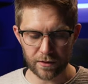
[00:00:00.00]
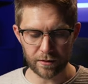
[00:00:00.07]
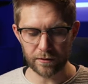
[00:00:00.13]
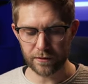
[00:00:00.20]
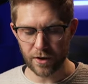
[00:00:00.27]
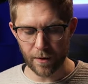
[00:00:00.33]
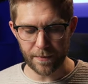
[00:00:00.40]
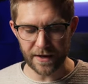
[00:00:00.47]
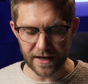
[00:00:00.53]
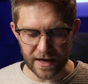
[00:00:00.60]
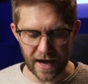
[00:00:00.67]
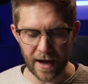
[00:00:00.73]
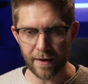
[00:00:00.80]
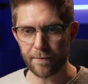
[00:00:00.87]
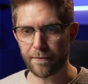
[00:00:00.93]
copy,
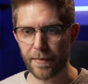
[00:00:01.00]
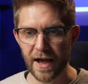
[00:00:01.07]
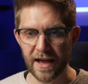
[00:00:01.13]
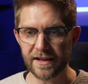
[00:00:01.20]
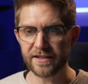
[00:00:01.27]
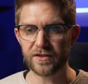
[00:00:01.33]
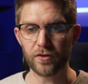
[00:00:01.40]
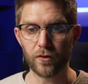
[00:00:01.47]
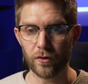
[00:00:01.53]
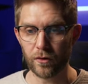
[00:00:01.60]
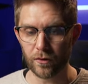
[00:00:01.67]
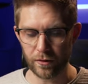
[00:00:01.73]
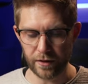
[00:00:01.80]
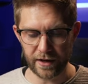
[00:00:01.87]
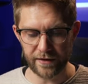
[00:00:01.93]
cut, paste,
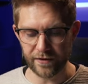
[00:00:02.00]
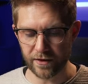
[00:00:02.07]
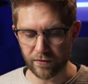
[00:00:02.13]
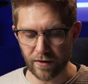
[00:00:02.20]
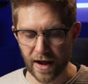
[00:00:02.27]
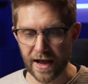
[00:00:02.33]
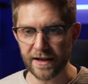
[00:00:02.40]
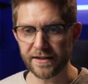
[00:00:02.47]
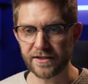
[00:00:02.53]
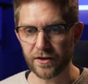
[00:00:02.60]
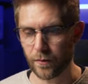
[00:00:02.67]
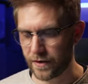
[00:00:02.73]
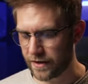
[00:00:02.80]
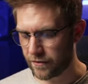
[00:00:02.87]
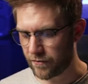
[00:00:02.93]
or even erase. So we
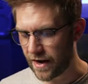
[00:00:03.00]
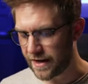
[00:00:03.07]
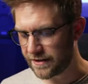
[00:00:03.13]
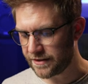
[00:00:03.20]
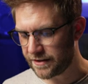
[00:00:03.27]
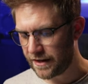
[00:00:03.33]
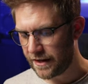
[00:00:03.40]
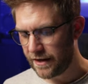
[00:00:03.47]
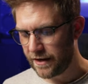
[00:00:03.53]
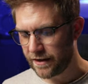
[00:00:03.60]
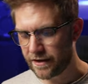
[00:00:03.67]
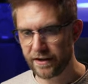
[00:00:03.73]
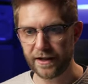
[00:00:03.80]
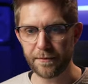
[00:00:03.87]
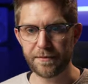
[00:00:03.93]
can erase
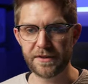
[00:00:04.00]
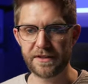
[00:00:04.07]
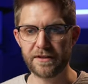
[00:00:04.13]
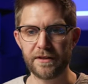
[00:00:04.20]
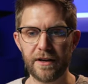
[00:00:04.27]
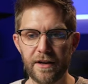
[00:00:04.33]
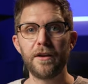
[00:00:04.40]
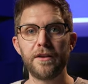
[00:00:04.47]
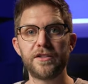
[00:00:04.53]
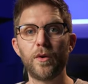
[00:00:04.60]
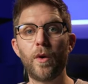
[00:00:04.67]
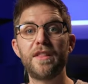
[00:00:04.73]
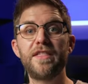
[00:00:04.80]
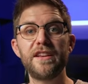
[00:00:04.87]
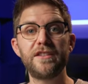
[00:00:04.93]
clips.
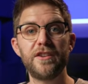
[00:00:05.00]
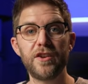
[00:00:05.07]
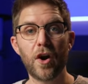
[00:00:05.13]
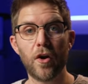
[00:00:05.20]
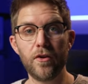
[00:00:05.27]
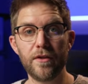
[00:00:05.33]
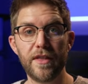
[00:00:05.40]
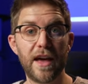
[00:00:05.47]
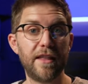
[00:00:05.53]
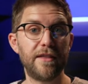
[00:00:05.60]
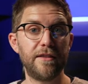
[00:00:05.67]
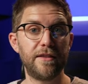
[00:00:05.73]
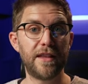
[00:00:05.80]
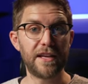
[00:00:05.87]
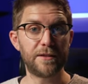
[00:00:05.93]
Just note that
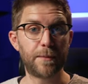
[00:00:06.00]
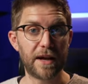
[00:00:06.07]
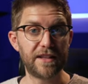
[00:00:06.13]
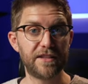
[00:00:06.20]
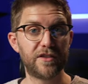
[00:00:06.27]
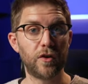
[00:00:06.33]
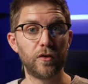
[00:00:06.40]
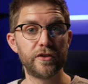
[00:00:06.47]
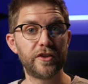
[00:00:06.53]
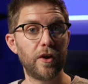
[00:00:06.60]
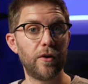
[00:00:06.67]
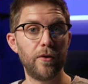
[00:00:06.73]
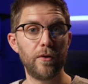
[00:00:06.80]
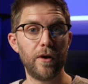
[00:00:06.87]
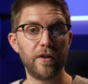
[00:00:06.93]
these buttons
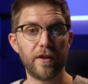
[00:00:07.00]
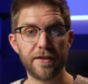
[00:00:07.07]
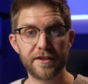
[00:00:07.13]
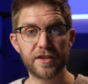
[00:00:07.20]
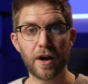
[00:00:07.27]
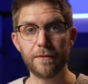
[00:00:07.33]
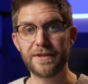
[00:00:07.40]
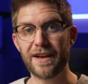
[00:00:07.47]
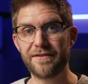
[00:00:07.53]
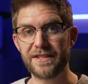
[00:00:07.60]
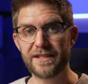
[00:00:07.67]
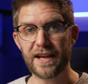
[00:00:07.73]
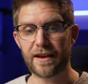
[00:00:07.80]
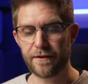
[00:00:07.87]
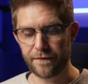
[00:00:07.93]
also a lot of the times have
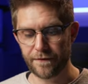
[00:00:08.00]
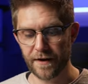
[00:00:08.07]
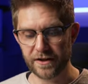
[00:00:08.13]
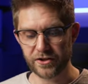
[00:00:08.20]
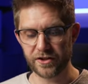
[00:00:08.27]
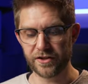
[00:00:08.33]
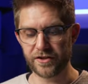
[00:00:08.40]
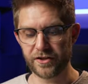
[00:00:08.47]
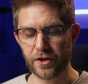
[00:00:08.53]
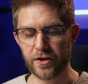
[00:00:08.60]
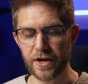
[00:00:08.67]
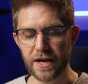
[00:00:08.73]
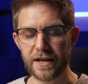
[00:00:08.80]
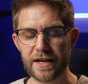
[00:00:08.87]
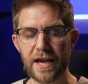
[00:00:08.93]
second functions, so
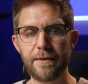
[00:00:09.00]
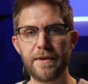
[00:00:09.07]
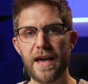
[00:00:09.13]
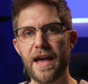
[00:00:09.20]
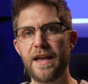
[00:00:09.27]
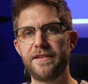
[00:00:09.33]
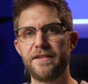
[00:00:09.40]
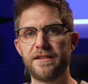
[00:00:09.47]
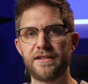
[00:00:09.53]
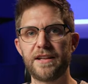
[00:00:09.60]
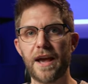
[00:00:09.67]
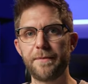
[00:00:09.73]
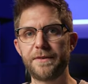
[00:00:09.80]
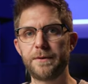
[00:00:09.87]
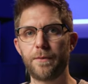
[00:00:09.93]
you can keep your hands in the
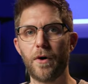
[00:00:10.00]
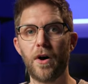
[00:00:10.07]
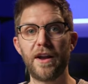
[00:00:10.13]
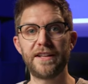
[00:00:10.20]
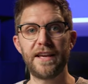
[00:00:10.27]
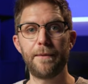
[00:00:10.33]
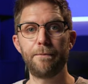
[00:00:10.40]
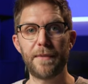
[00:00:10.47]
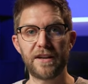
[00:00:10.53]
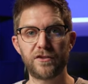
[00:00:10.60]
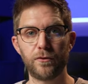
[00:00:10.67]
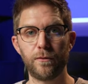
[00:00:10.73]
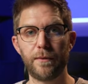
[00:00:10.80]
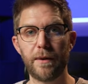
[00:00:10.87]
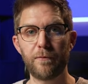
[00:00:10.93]
same spot and get
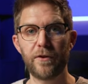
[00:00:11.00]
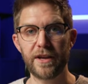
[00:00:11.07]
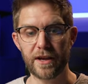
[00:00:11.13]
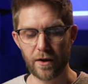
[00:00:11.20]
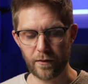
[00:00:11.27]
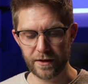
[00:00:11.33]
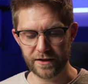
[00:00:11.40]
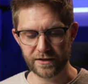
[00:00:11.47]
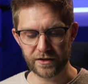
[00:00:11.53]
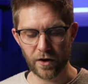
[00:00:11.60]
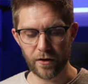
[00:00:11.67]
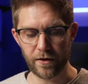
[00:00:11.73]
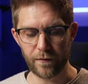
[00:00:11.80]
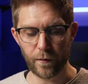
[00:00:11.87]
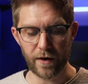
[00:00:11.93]
muscle memory going. So
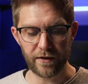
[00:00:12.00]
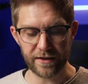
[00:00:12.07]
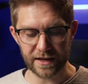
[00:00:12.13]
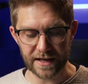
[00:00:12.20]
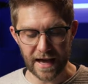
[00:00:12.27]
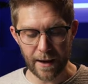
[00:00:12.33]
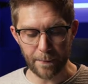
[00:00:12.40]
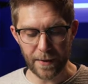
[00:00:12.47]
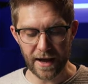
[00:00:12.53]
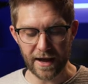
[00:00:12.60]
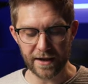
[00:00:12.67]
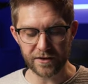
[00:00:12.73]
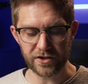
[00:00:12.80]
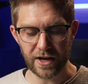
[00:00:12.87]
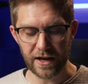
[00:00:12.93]
if we're in the cut
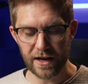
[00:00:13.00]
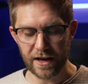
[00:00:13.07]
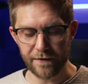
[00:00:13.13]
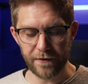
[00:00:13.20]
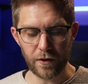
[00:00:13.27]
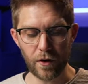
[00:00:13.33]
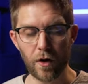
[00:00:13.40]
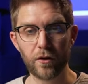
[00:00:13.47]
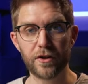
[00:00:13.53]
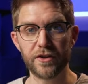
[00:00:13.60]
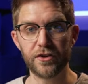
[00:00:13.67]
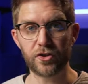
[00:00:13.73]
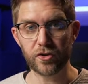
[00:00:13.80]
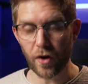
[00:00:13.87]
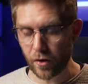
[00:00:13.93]
page, if you hold
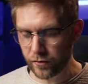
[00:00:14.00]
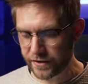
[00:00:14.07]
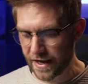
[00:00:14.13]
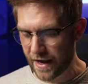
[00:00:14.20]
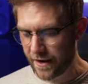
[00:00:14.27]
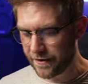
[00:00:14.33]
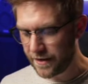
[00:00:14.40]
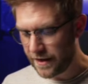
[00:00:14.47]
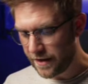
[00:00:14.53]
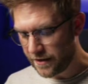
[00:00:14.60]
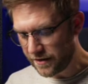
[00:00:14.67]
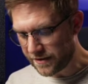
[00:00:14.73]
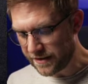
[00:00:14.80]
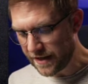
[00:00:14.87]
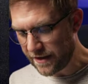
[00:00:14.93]
control down,
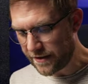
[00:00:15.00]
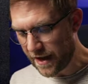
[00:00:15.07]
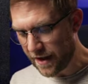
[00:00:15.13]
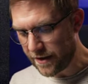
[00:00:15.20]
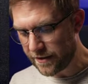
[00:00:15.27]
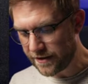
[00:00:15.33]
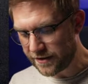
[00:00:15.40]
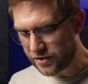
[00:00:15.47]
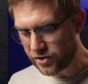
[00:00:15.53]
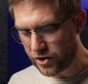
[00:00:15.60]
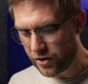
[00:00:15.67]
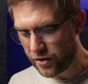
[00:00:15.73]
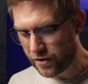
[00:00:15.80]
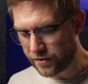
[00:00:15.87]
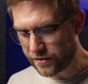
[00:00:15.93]
you see that this
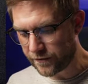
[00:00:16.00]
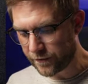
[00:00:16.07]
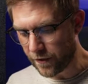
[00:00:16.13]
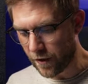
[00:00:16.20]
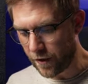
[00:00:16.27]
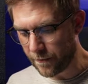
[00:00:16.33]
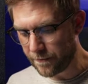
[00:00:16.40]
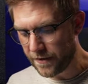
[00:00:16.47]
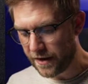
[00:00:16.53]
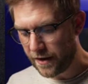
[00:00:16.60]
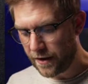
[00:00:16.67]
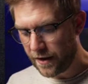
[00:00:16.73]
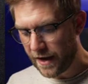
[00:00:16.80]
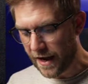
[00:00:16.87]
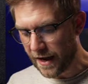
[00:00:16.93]
turns from
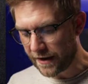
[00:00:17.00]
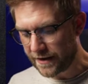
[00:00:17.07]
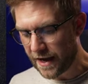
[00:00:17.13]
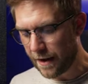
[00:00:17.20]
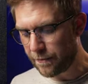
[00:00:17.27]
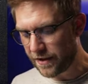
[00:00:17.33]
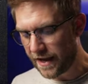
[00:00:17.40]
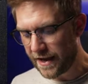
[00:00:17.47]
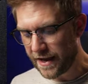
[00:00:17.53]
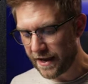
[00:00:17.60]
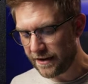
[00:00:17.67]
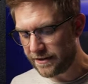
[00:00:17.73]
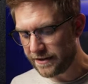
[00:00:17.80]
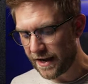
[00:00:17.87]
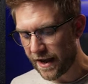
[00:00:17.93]
uh, cut
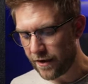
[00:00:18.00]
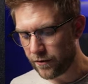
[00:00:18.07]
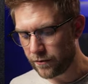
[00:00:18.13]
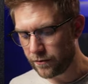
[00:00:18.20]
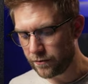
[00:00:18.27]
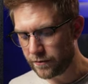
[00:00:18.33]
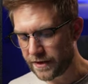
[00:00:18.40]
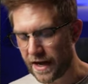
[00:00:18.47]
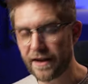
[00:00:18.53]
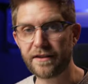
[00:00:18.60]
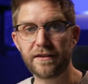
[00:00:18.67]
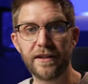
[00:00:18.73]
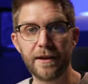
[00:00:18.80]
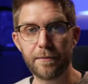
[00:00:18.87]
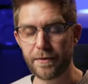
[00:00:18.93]
playhead, tail, cut
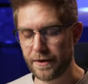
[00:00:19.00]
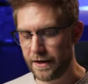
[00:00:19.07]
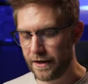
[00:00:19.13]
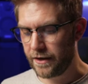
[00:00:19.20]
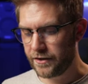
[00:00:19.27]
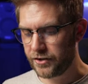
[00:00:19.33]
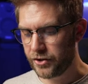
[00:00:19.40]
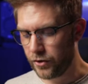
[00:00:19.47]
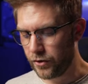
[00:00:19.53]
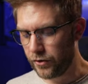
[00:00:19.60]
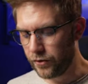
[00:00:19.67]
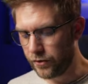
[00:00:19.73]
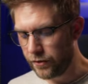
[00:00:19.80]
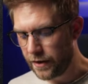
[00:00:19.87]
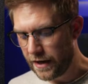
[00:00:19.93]
clip
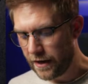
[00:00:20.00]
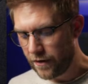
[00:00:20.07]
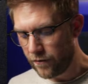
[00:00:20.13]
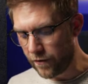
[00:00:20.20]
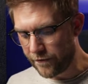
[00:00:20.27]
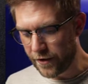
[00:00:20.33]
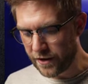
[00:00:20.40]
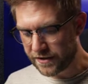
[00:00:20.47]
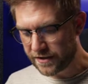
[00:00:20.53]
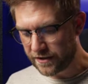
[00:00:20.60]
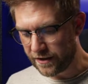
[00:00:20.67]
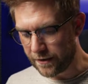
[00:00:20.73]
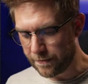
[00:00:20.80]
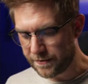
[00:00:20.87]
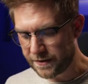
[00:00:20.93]
to reverse
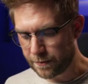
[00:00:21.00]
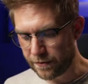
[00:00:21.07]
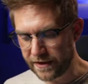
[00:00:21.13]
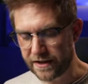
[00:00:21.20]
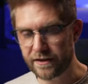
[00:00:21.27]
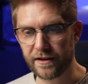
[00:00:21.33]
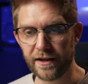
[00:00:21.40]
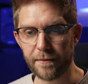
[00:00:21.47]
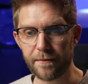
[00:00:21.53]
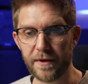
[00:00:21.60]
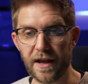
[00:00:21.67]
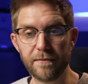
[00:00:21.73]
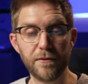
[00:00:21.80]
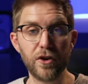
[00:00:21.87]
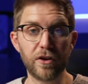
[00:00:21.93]
clip, split clip,
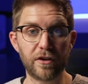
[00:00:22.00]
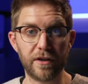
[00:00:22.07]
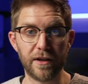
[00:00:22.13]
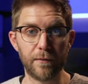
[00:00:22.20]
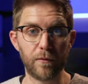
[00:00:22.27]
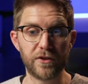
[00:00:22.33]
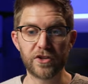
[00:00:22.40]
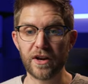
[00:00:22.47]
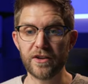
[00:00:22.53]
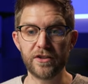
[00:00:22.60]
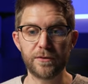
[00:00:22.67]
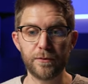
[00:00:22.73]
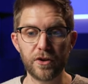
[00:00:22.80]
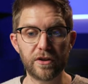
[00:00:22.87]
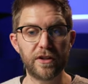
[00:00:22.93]
and mute clip, which I use
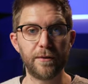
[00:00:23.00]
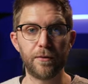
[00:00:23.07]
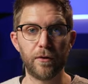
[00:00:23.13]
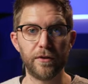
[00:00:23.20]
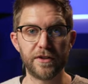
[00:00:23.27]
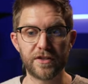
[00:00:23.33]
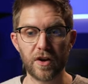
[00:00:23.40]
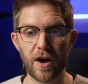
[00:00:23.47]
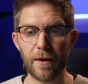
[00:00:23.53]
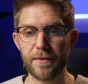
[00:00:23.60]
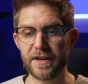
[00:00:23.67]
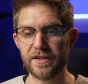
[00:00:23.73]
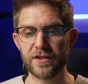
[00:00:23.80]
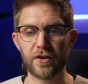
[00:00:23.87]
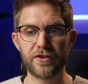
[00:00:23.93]
mute clip all the time
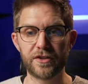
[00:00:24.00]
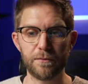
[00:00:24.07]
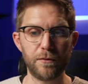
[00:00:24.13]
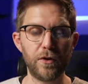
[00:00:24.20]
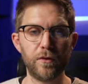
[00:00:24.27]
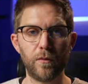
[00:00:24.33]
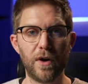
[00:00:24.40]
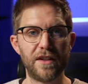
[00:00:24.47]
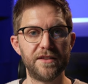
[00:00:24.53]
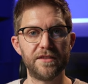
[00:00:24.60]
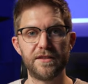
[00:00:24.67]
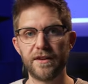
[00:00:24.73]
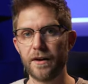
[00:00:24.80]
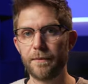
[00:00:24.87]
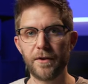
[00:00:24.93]
because I'll just mute ones
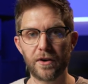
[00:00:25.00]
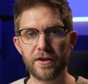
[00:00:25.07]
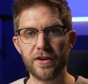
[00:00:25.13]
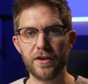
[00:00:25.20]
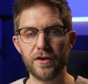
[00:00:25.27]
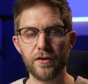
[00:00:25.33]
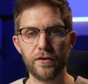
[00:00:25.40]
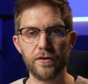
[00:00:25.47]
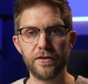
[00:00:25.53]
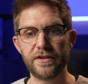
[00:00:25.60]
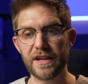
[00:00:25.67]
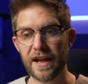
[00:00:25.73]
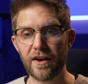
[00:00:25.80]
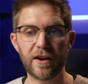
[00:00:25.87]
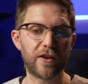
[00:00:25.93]
that I'm not going to use,
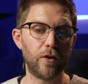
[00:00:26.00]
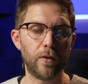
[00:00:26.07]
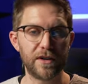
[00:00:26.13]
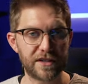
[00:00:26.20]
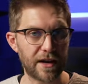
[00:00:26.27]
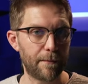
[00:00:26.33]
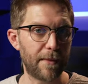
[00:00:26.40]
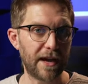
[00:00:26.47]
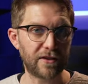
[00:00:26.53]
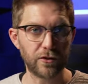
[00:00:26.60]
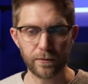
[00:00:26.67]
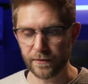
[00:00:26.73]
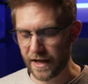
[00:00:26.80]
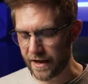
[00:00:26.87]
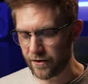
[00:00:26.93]
and I can always come back to
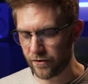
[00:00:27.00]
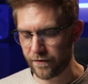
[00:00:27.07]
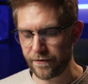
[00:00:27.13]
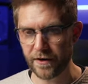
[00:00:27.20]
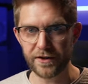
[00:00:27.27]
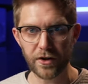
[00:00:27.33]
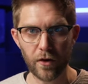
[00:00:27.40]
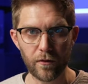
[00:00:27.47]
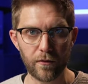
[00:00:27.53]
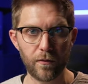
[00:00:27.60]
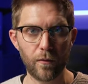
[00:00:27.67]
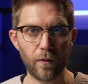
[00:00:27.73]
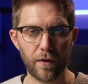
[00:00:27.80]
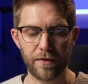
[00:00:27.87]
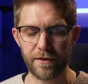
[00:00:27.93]
them later if I don't
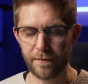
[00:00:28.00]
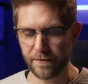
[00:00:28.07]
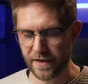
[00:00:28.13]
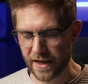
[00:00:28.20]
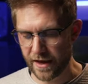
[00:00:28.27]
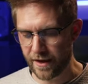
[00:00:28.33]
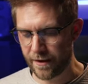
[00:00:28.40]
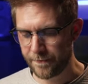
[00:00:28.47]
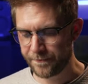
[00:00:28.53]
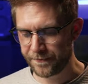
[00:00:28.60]
want them there.